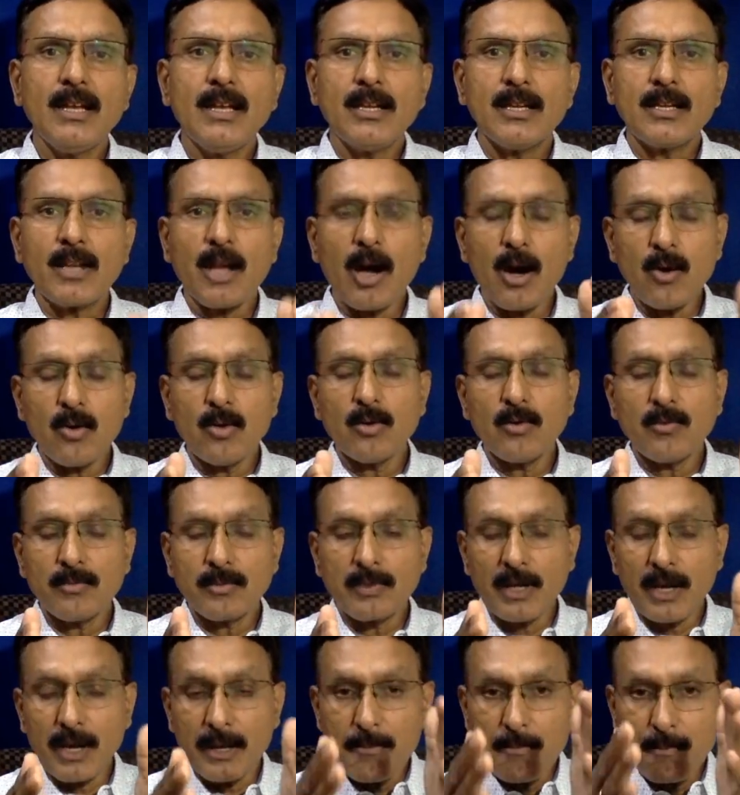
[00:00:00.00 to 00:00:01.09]
Now, the
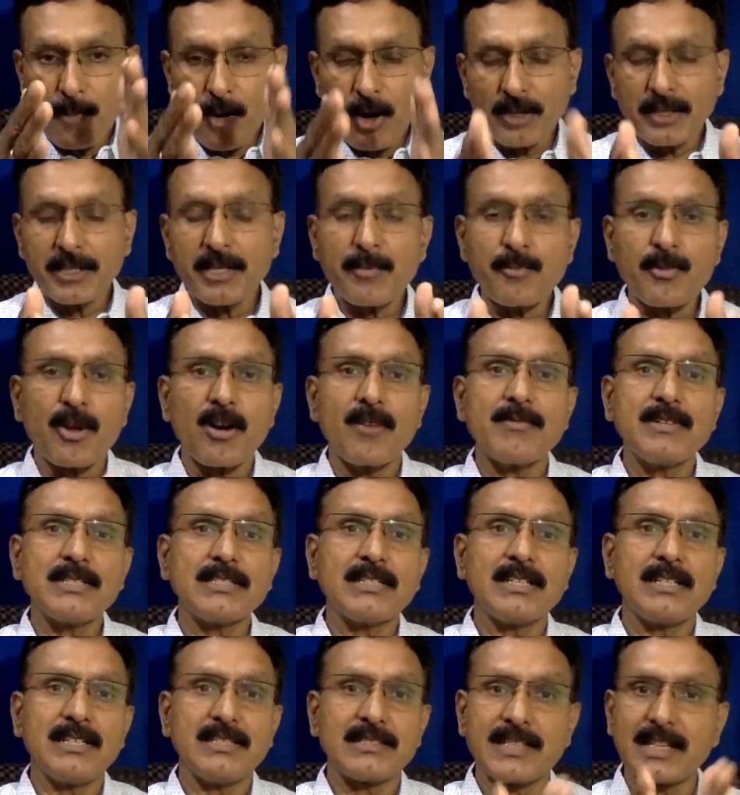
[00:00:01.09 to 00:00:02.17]
important
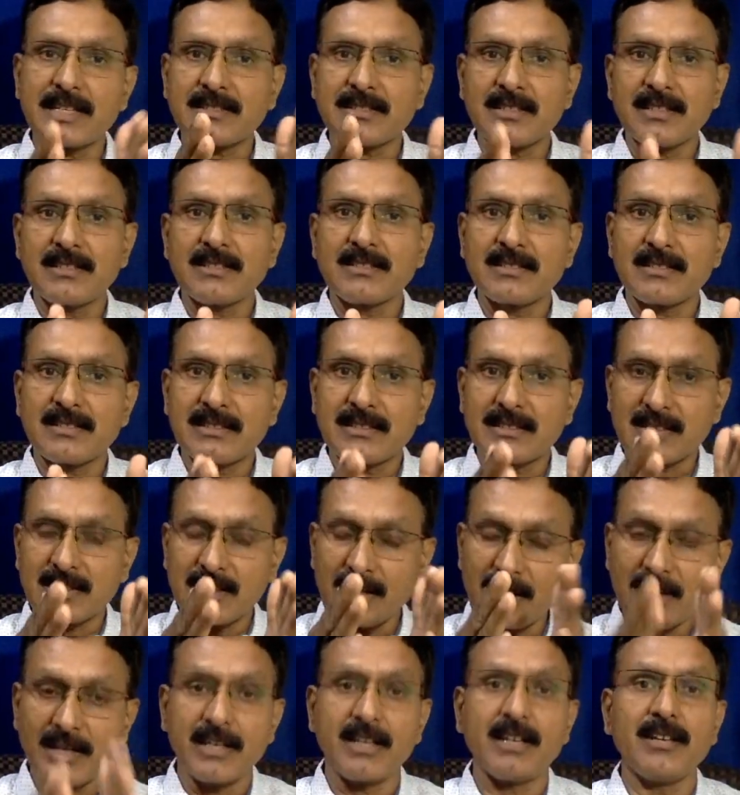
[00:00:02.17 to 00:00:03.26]
provision is section
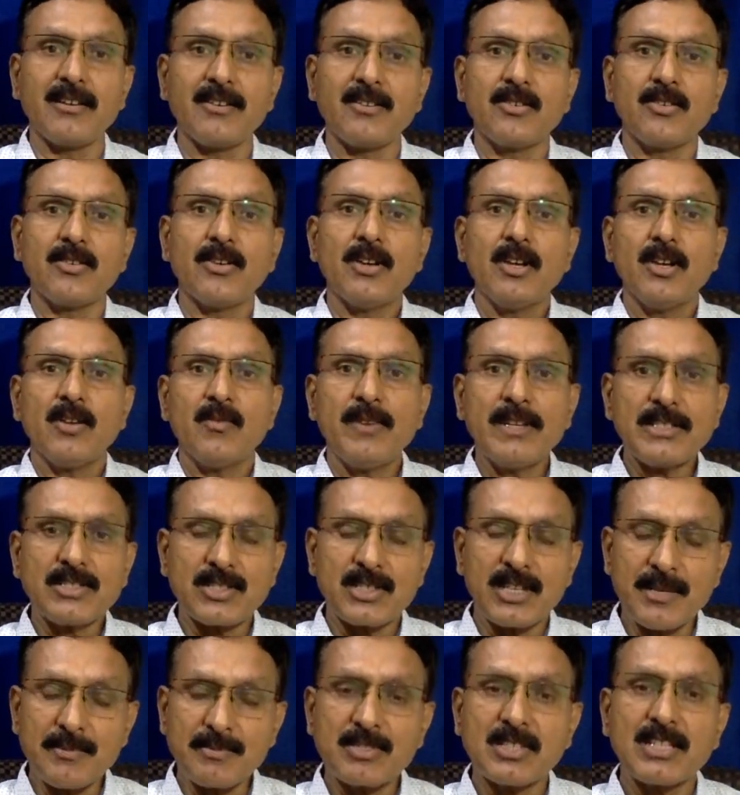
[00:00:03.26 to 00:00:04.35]
13, which
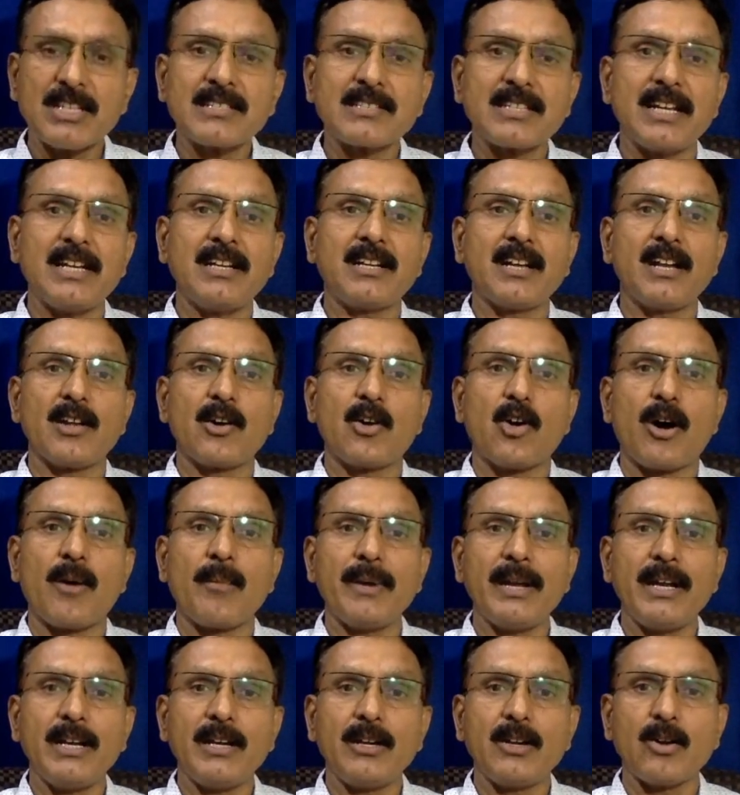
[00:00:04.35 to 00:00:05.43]
gives the central
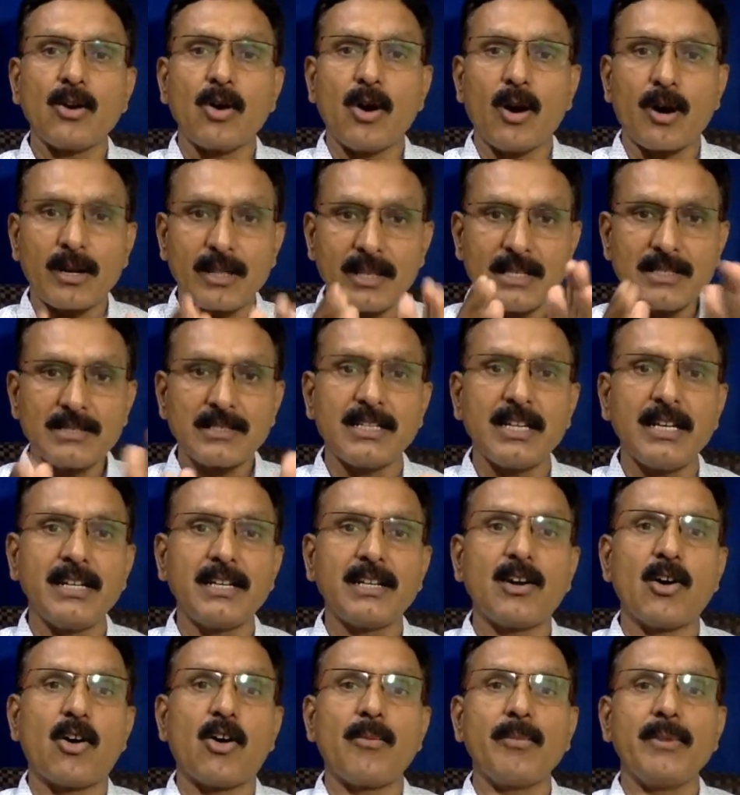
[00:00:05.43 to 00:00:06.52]
government or the state
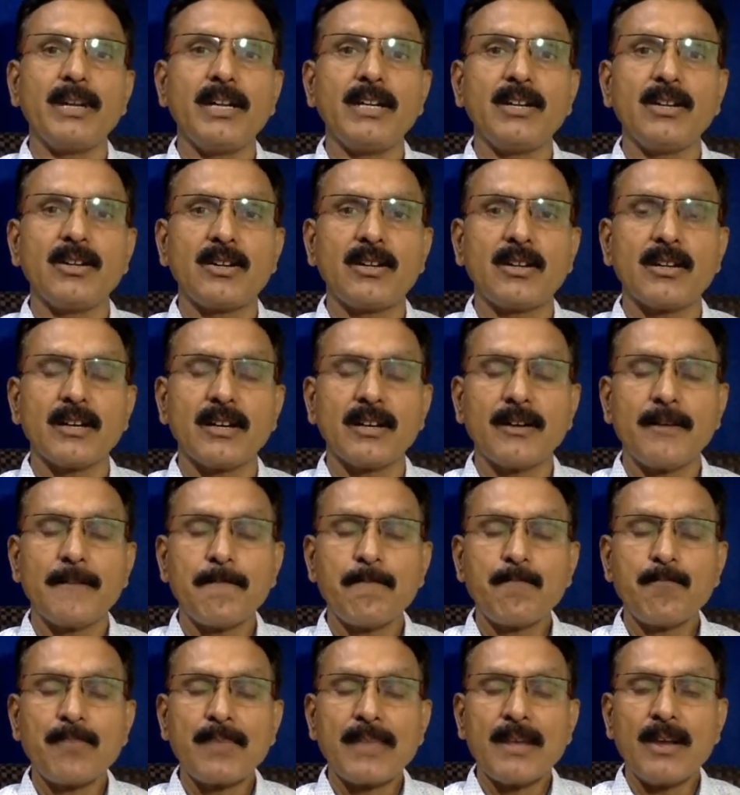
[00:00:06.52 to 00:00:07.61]
government
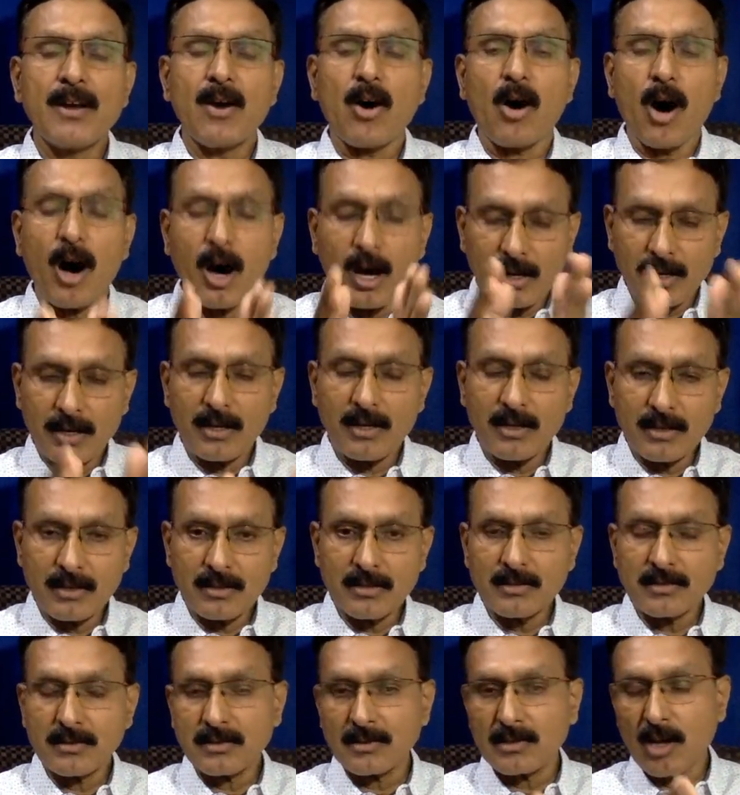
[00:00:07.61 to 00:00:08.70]
or
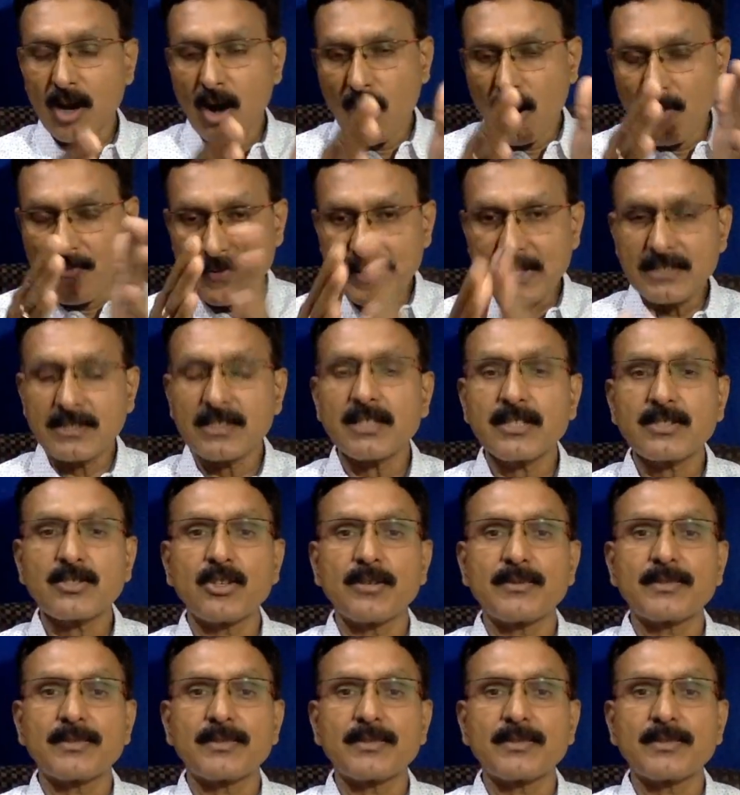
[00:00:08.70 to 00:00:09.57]
the officers of